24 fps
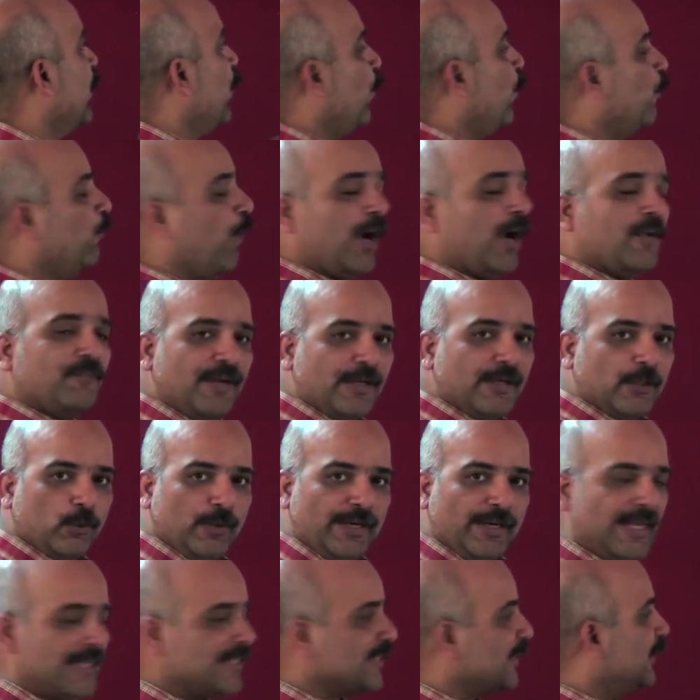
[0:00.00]
What we do
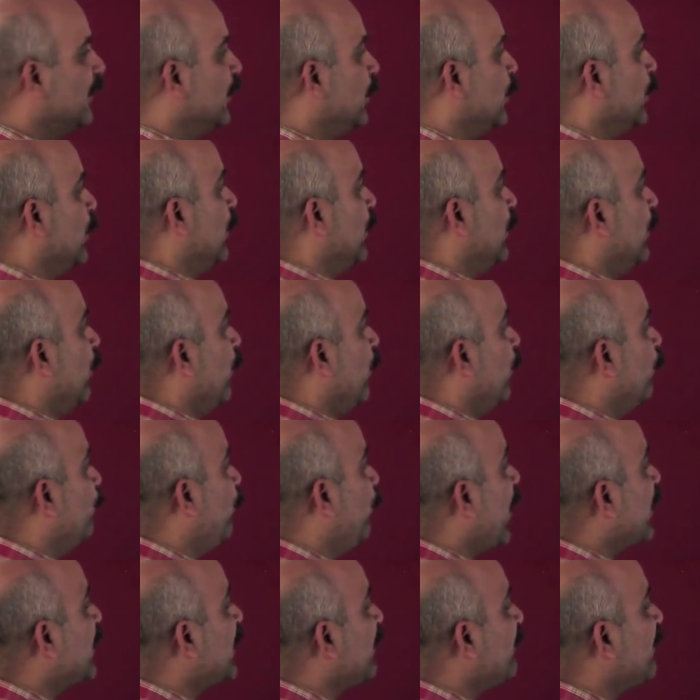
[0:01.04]
is,
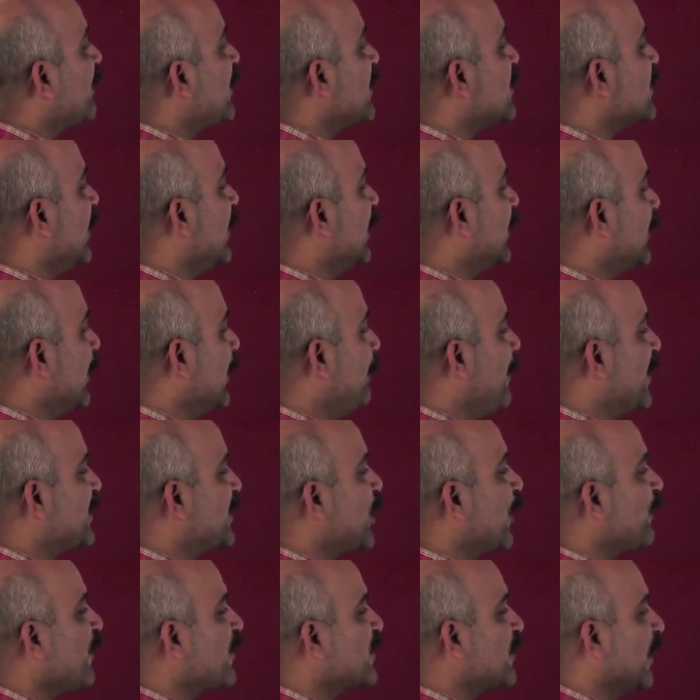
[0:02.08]
whatever the circle,
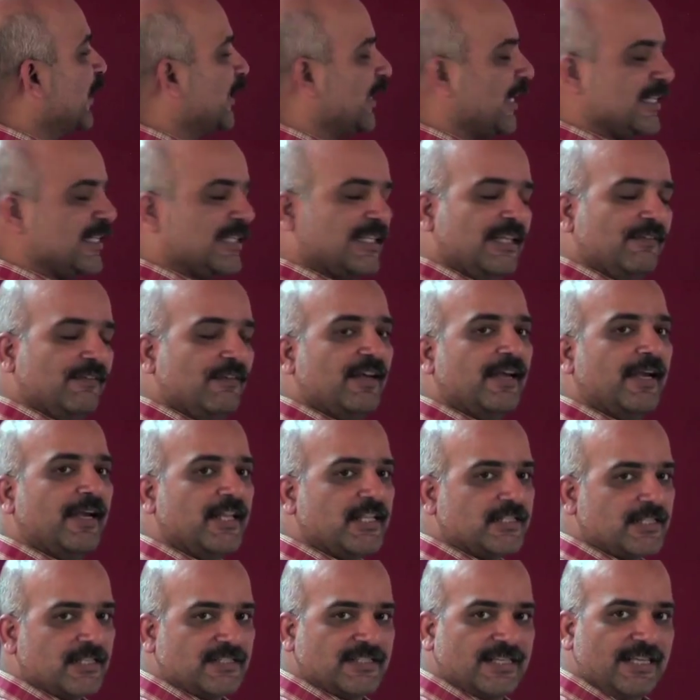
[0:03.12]
measure of the circle is given,
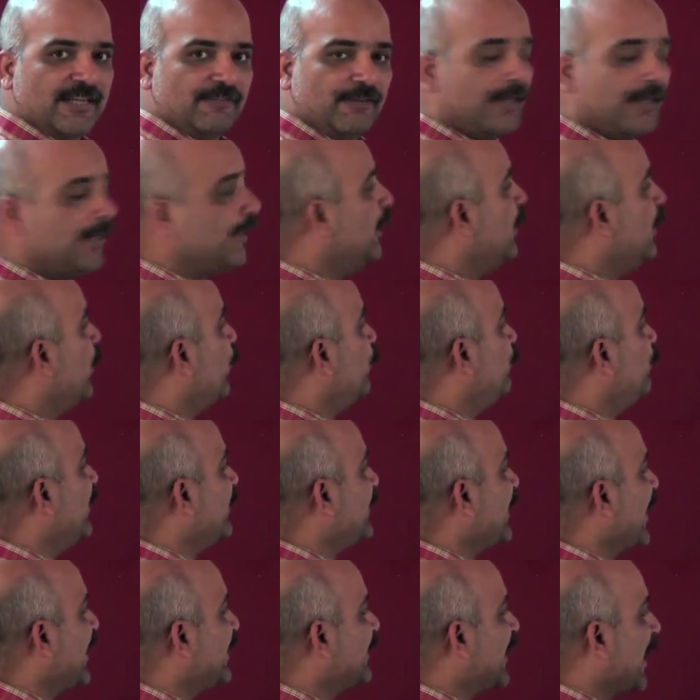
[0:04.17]
radius is given, we
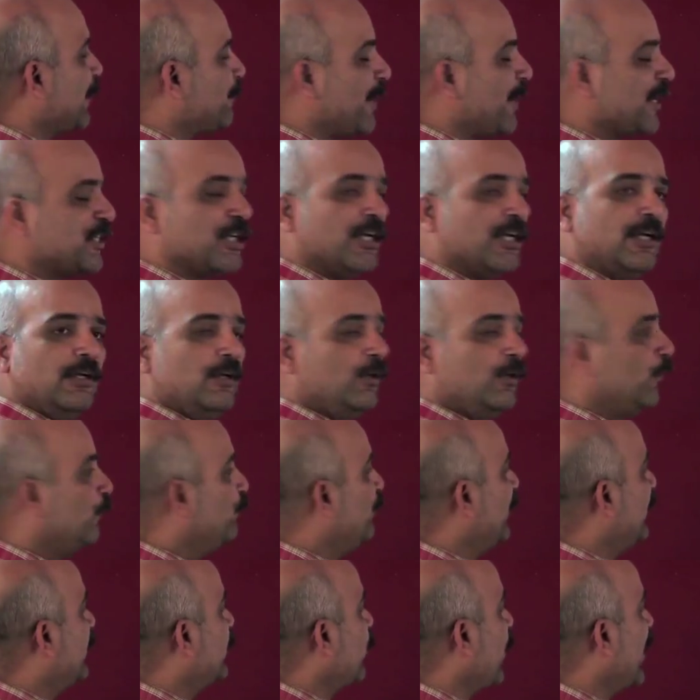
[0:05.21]
take that measure,
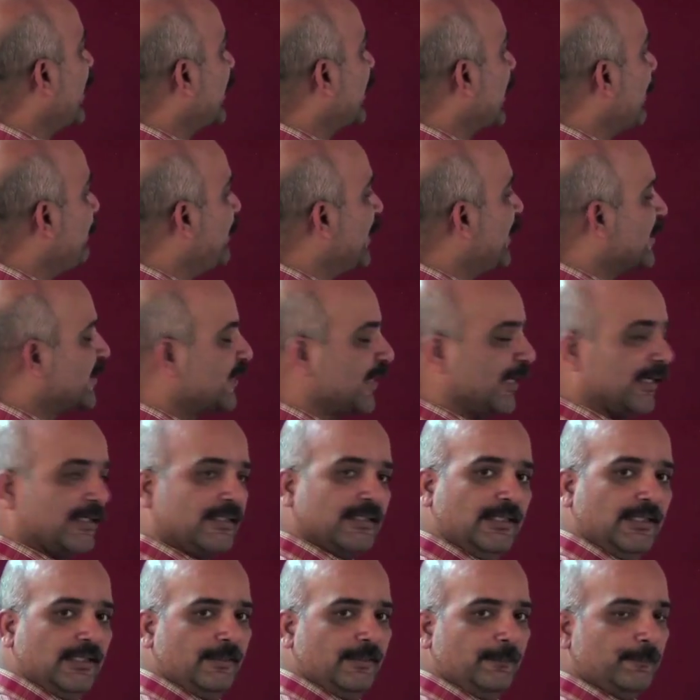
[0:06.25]
we draw a complete
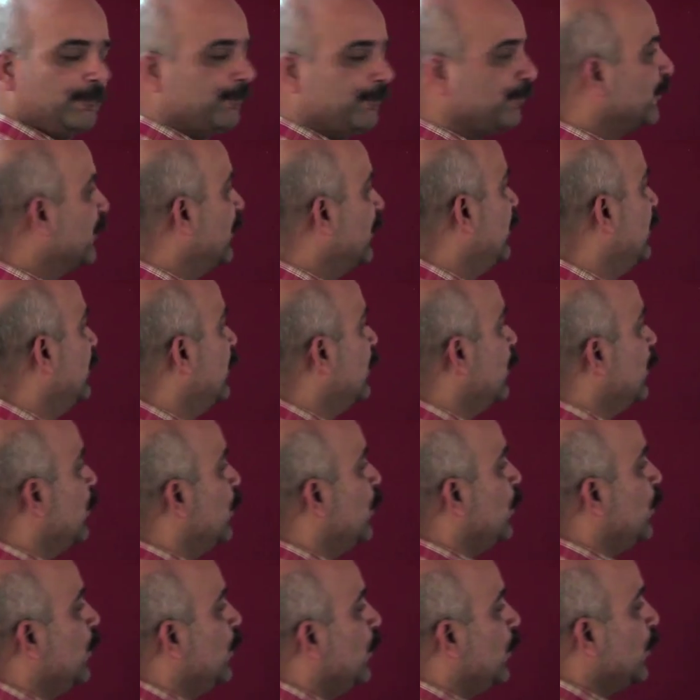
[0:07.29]
circle,
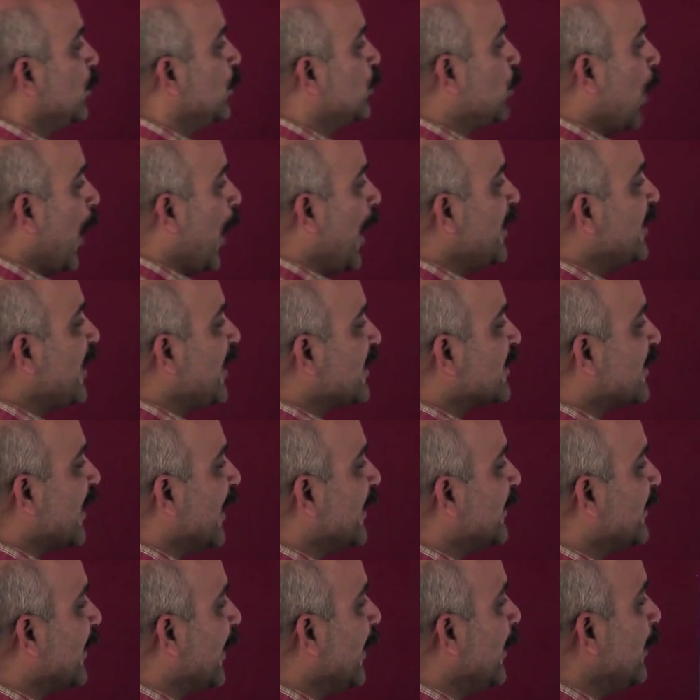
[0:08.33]
join the
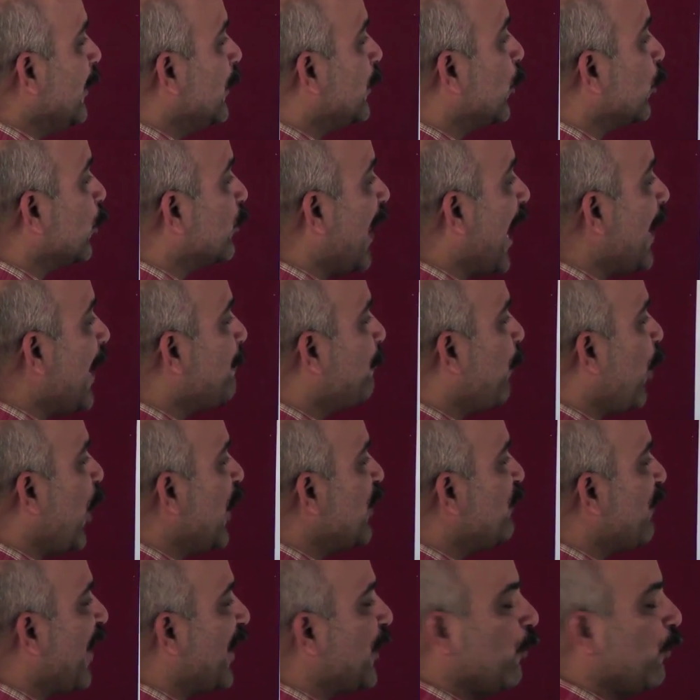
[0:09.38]
center to that
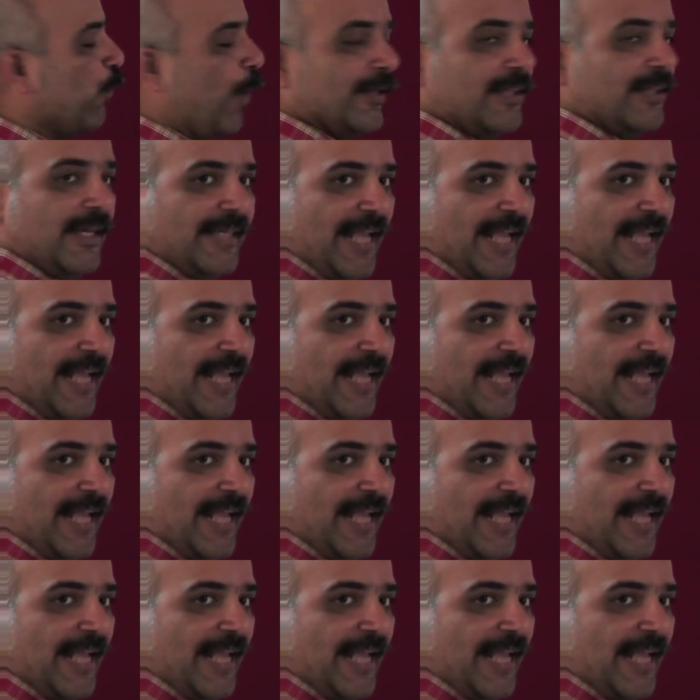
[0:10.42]
point where you want the